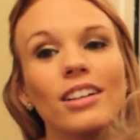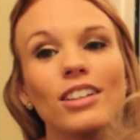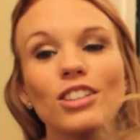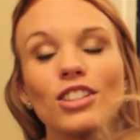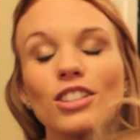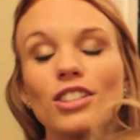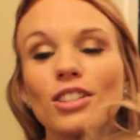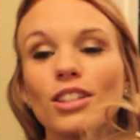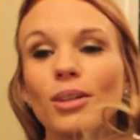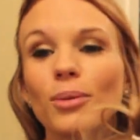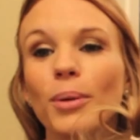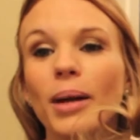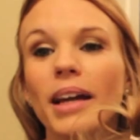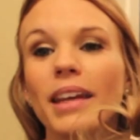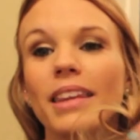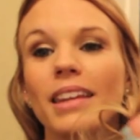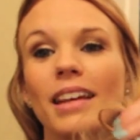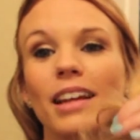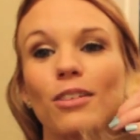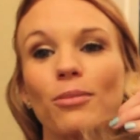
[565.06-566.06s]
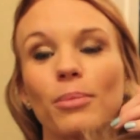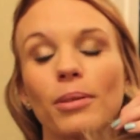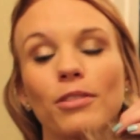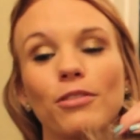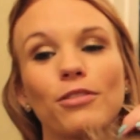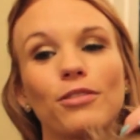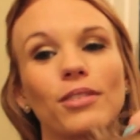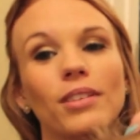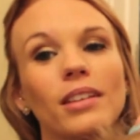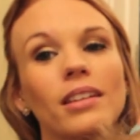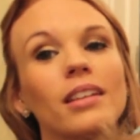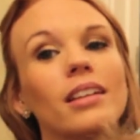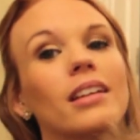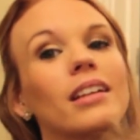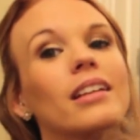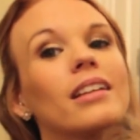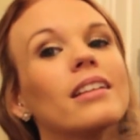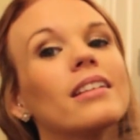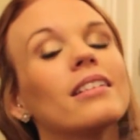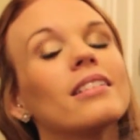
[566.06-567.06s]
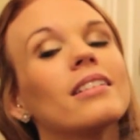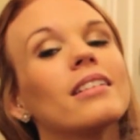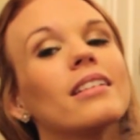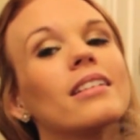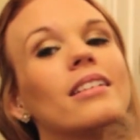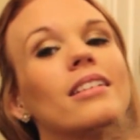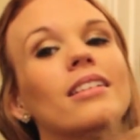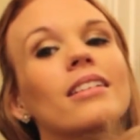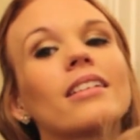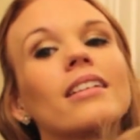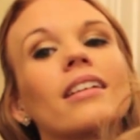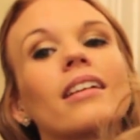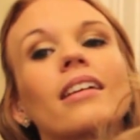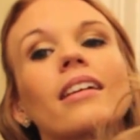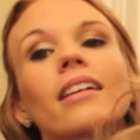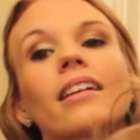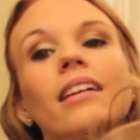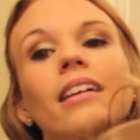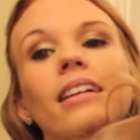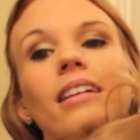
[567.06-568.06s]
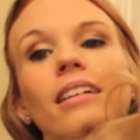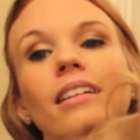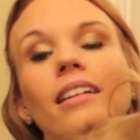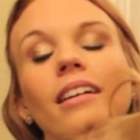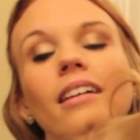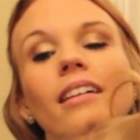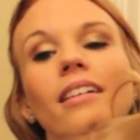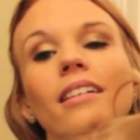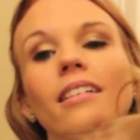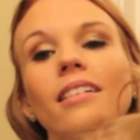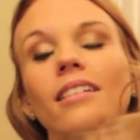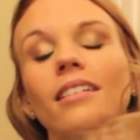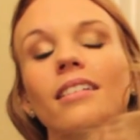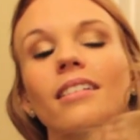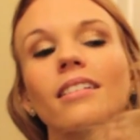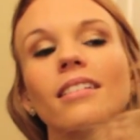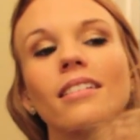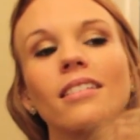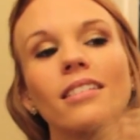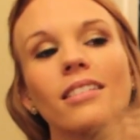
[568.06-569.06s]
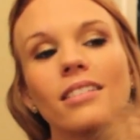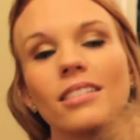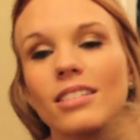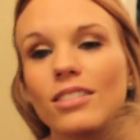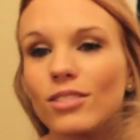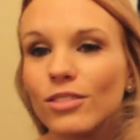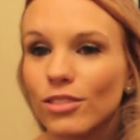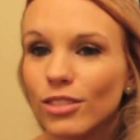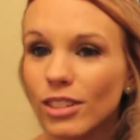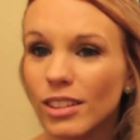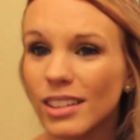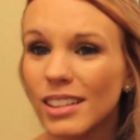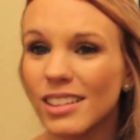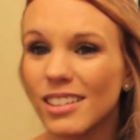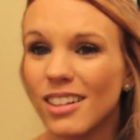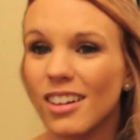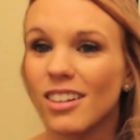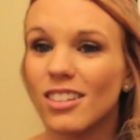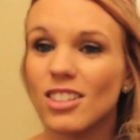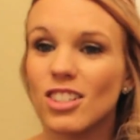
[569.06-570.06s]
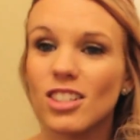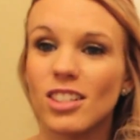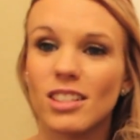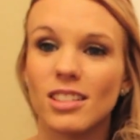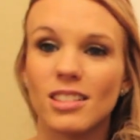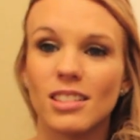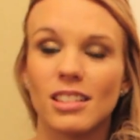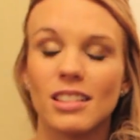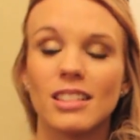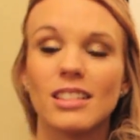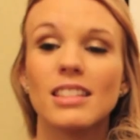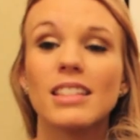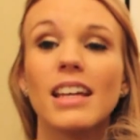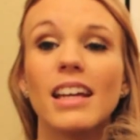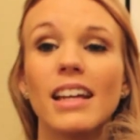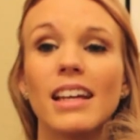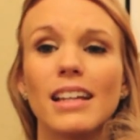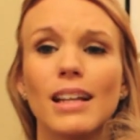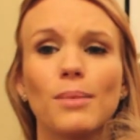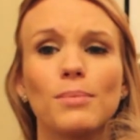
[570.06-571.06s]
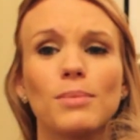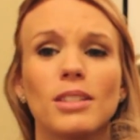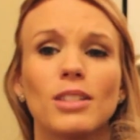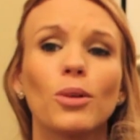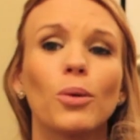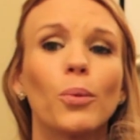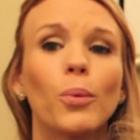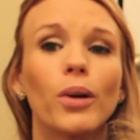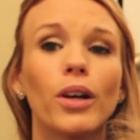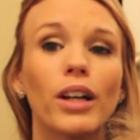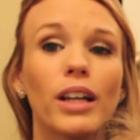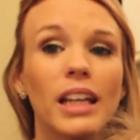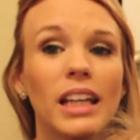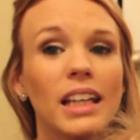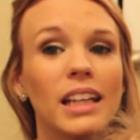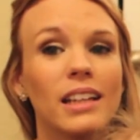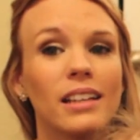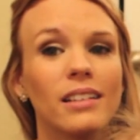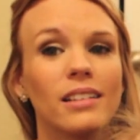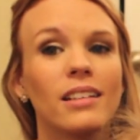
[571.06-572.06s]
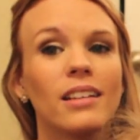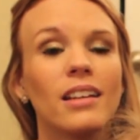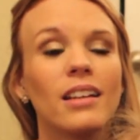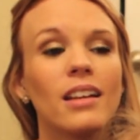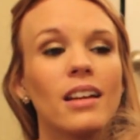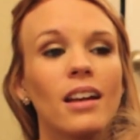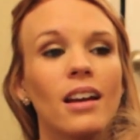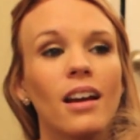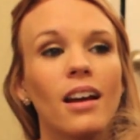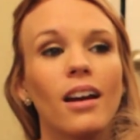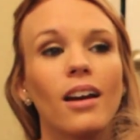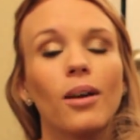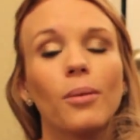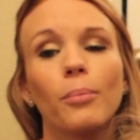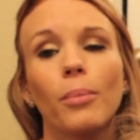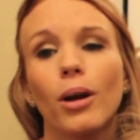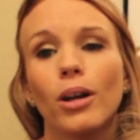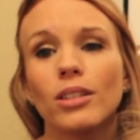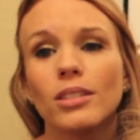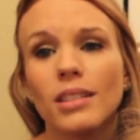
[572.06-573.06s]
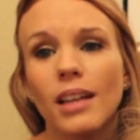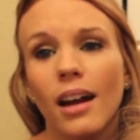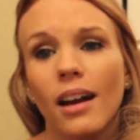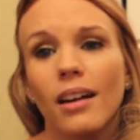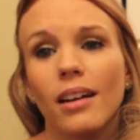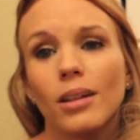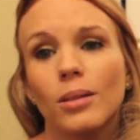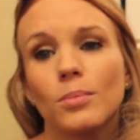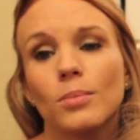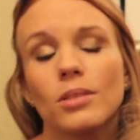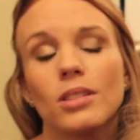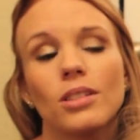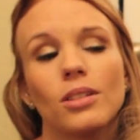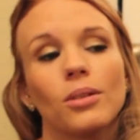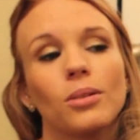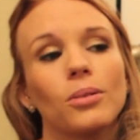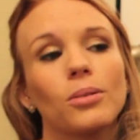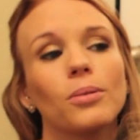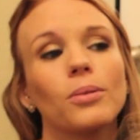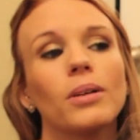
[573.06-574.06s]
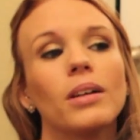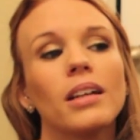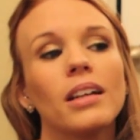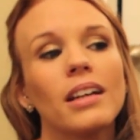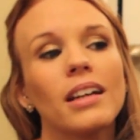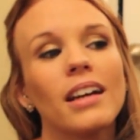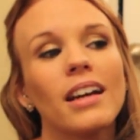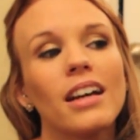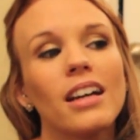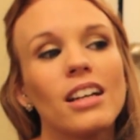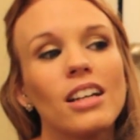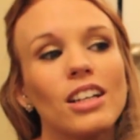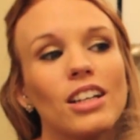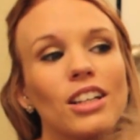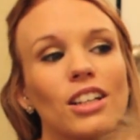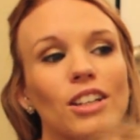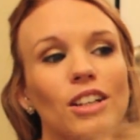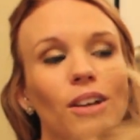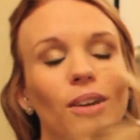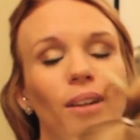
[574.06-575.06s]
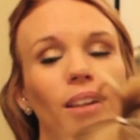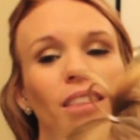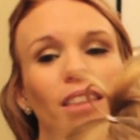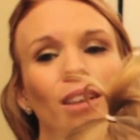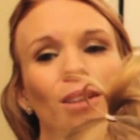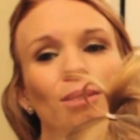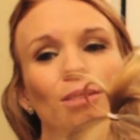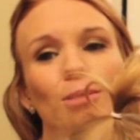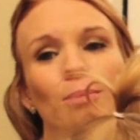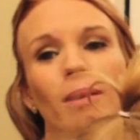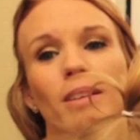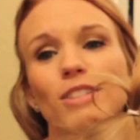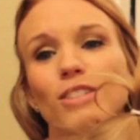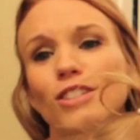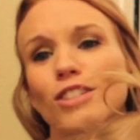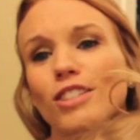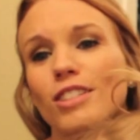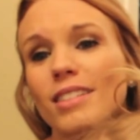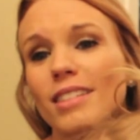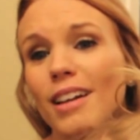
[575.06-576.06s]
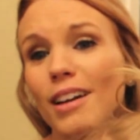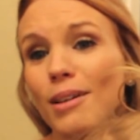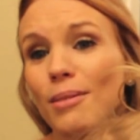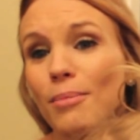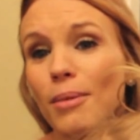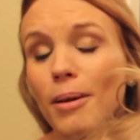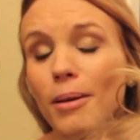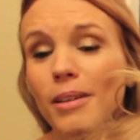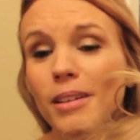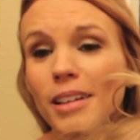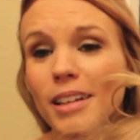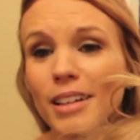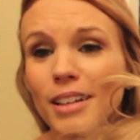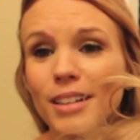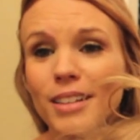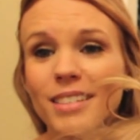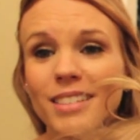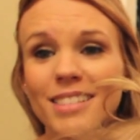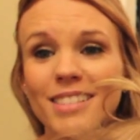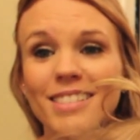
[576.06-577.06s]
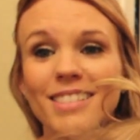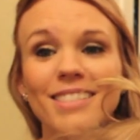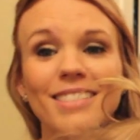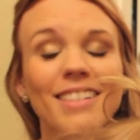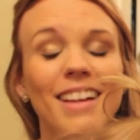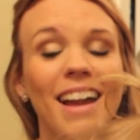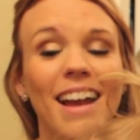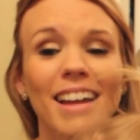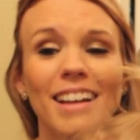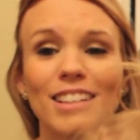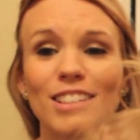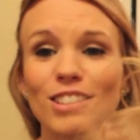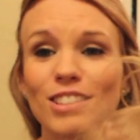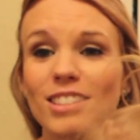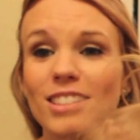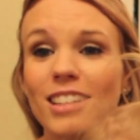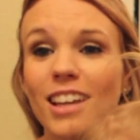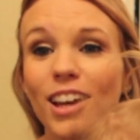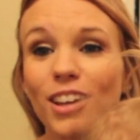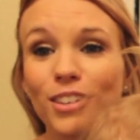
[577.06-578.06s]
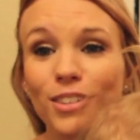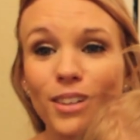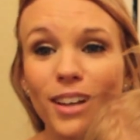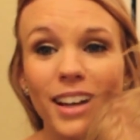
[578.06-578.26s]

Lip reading: just the way that I've been feeling, and really nauseous and sick, and I'm still working part-time, so, you know, I thought it was best to just come on here and kind of just tell you